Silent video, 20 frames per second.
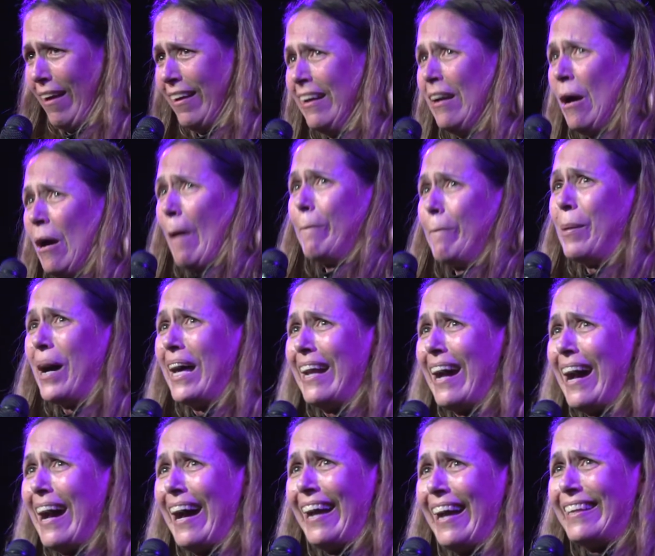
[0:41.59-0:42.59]
You know, you're very
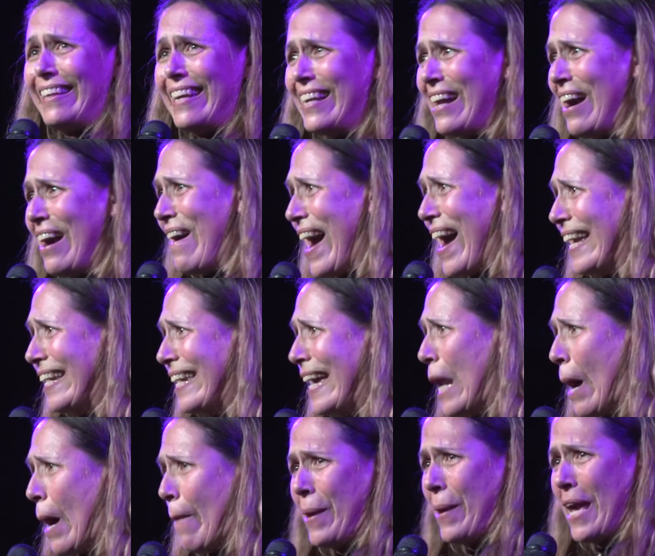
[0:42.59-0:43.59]
much like
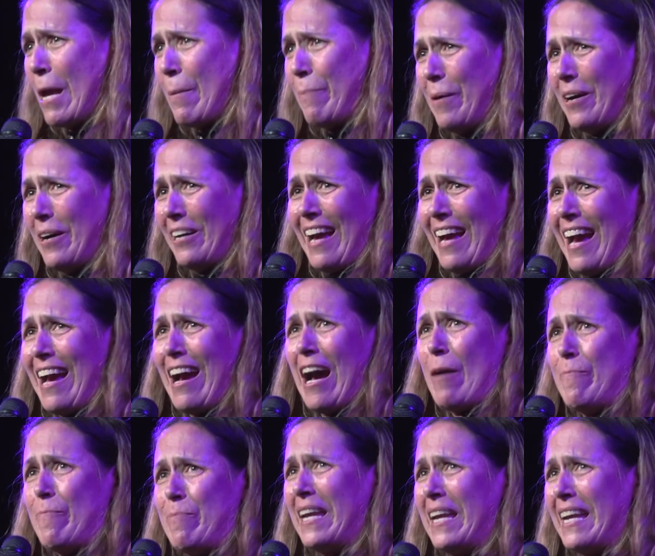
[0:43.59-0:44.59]

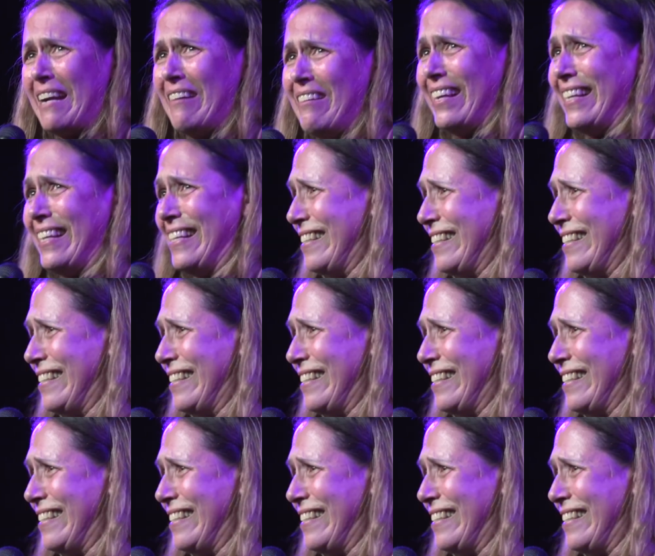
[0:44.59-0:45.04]
funneling all